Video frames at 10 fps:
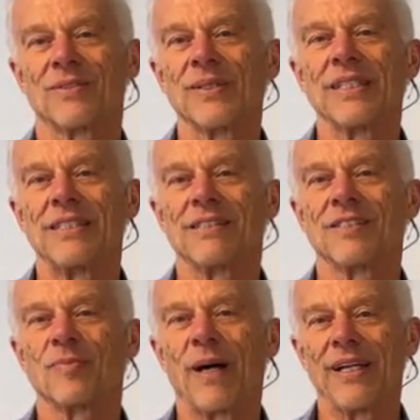really is
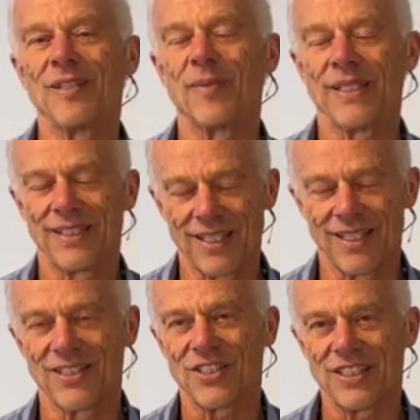inspired by the
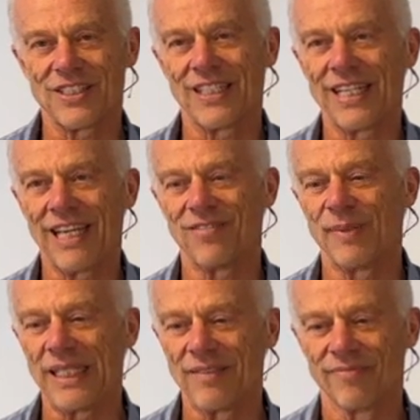knowledge that she gave
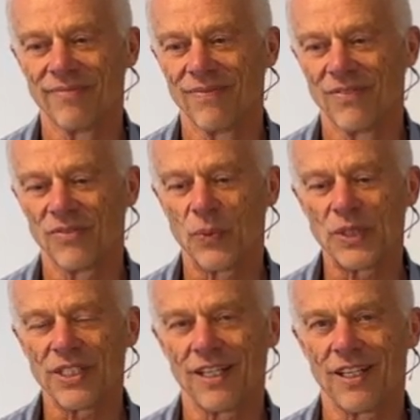me, for
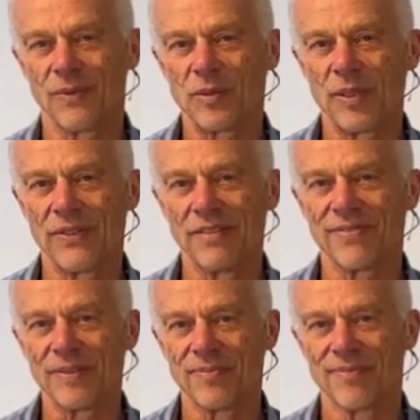which I'll always be grateful.